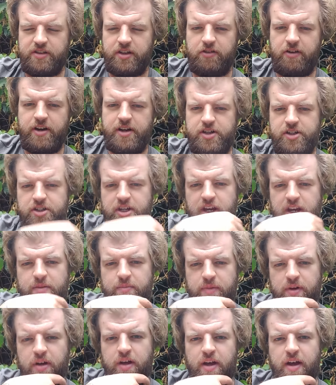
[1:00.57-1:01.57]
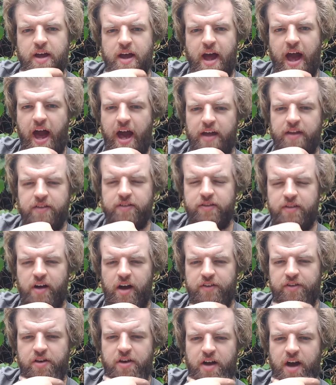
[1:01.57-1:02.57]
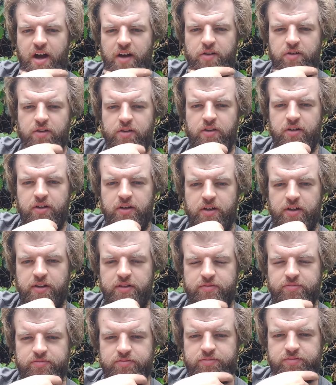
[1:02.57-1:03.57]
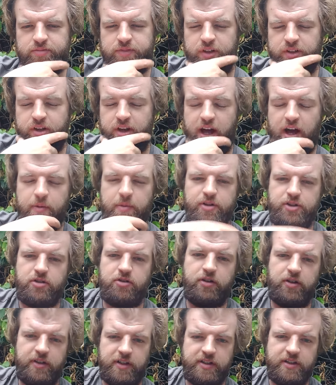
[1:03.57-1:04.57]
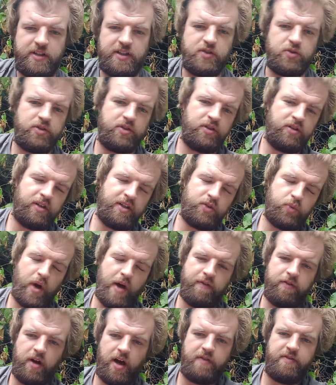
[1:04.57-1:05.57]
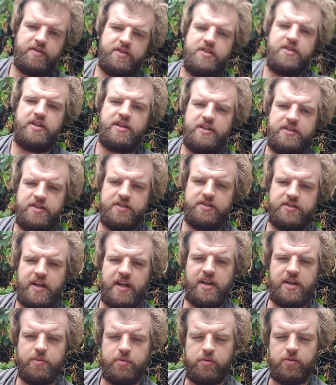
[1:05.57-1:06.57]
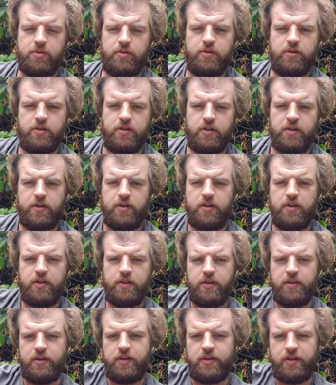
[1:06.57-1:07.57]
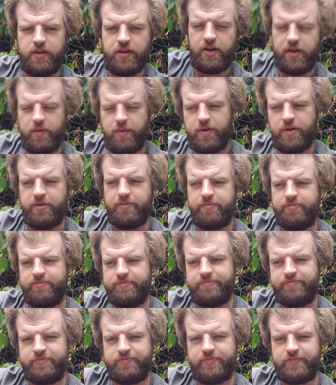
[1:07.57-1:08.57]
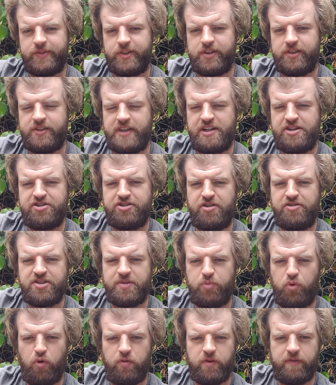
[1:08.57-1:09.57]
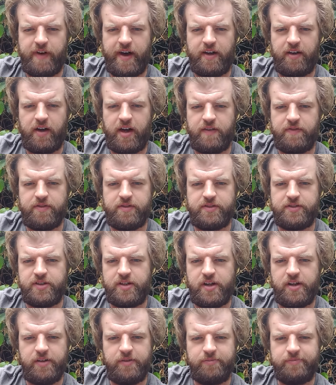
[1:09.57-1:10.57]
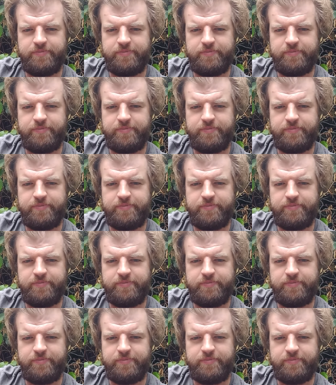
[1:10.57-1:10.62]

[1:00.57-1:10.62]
a great shame, and I don't know how long, I don't know how much longer this way of life is sustainable. You know, because there's just no support for van lifers. You know,